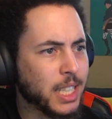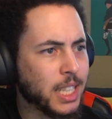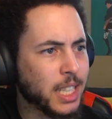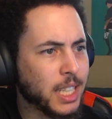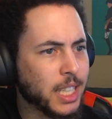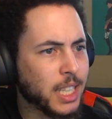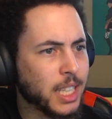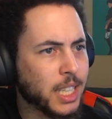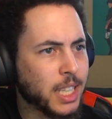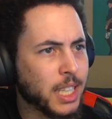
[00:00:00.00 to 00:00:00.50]

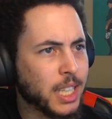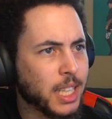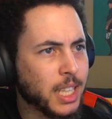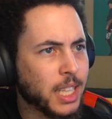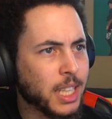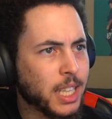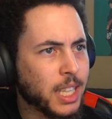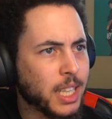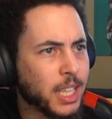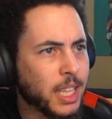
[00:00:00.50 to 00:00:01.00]

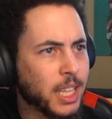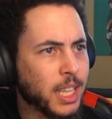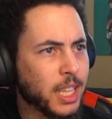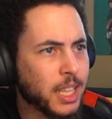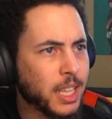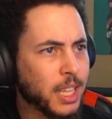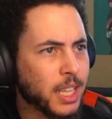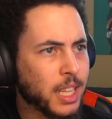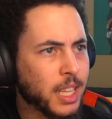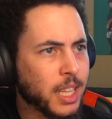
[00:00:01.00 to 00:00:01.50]

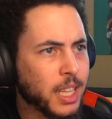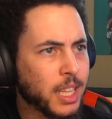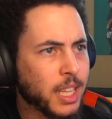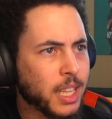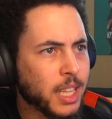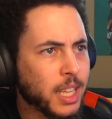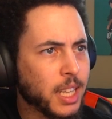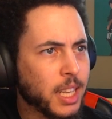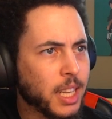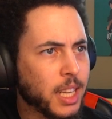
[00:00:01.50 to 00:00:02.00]

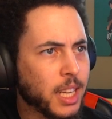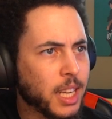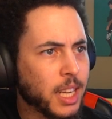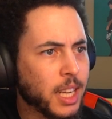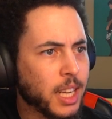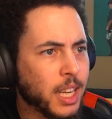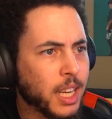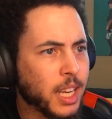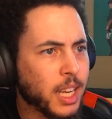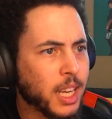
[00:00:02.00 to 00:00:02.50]

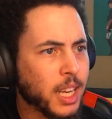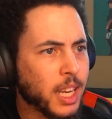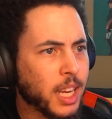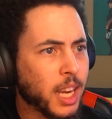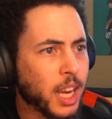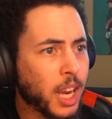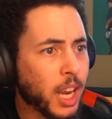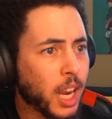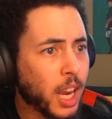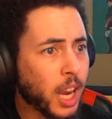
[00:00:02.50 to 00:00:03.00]

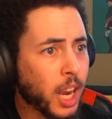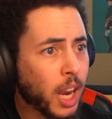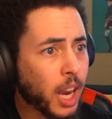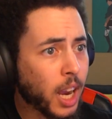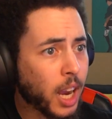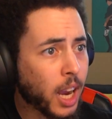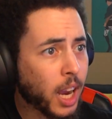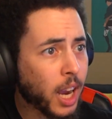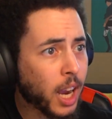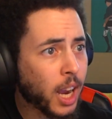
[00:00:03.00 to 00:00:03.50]

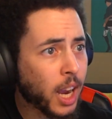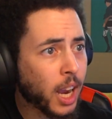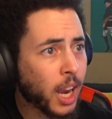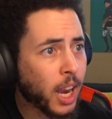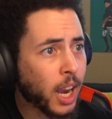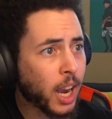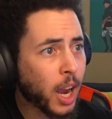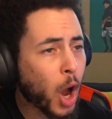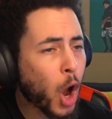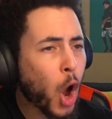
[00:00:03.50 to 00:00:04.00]

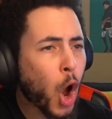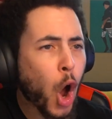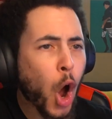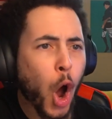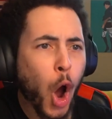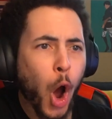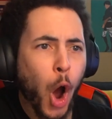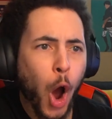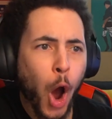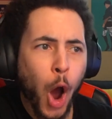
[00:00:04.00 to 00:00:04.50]

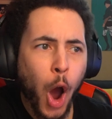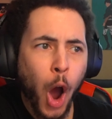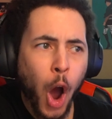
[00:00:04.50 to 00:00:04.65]
[no speech]